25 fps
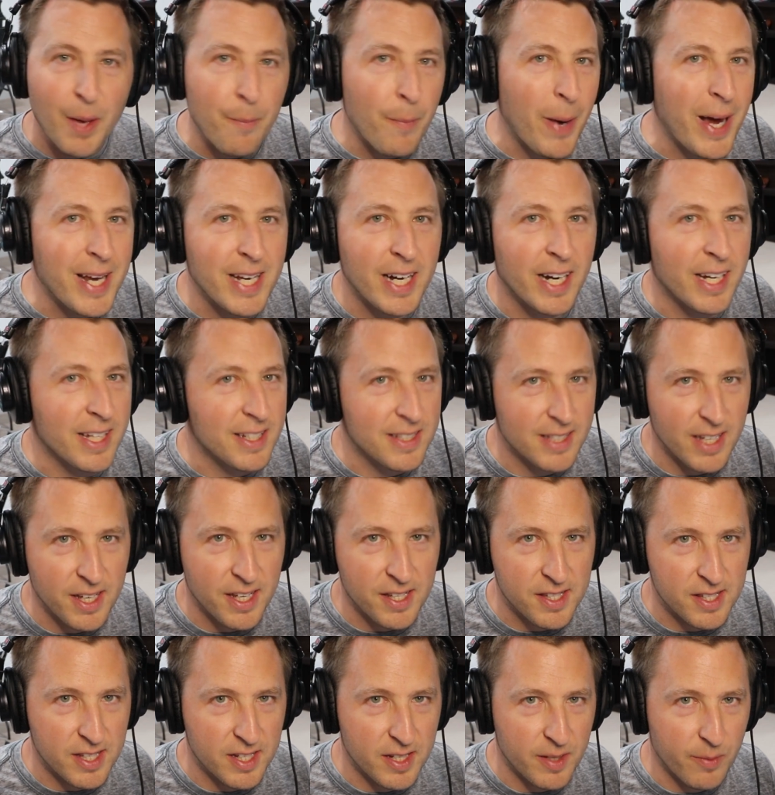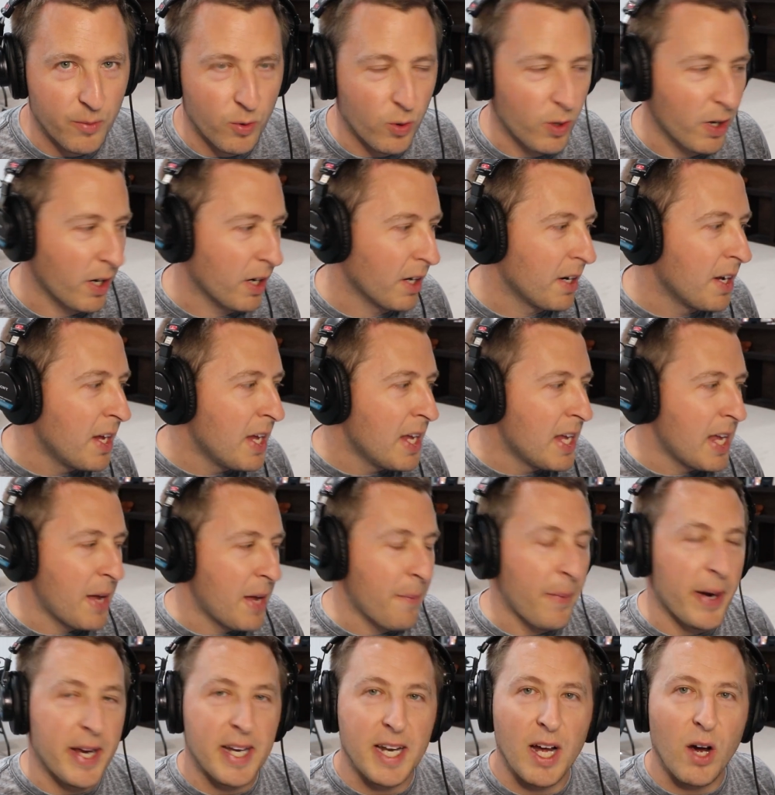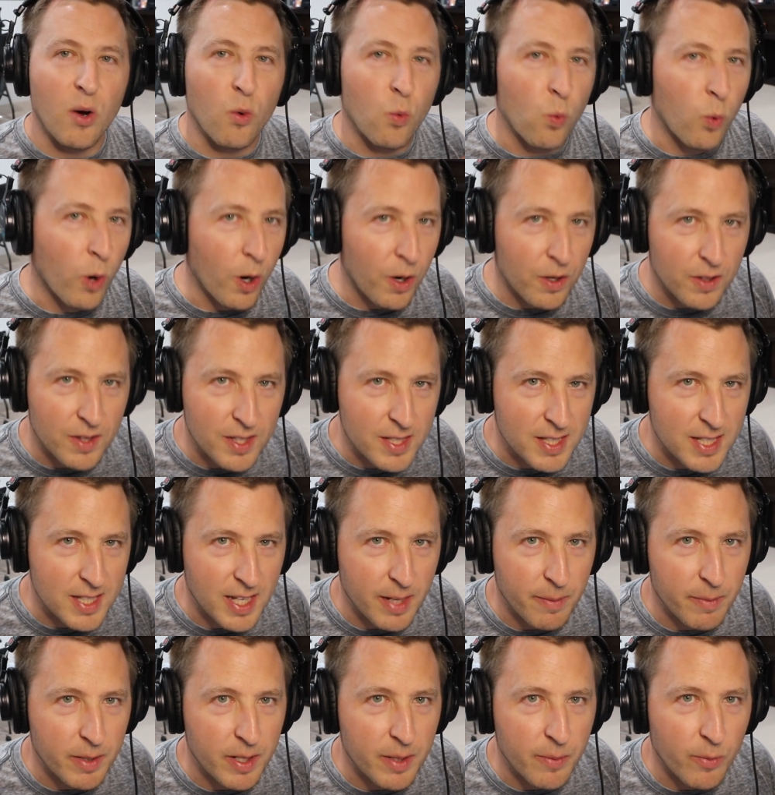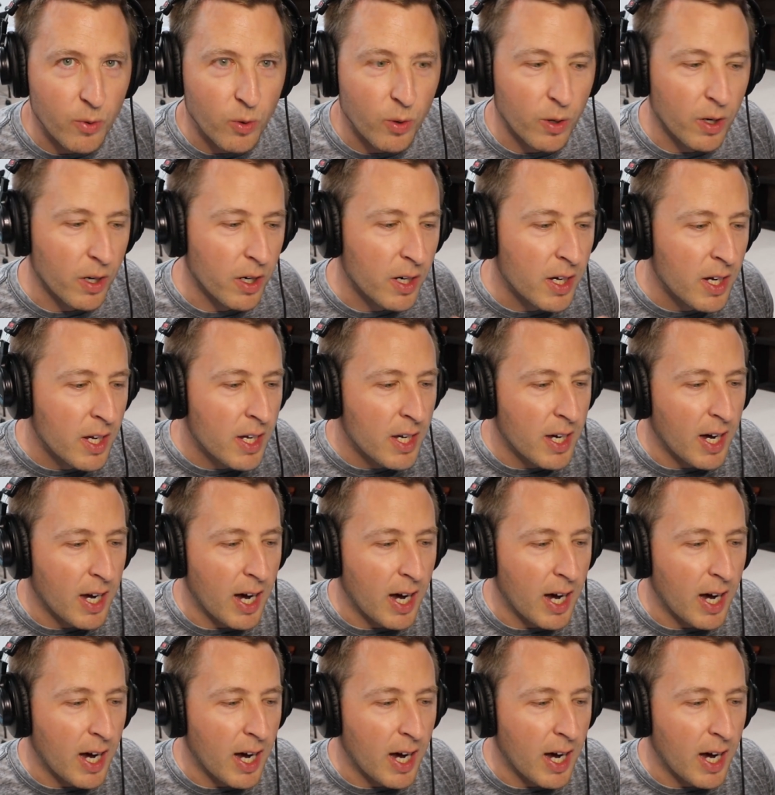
it might not exist anymore. It might not work the same anymore.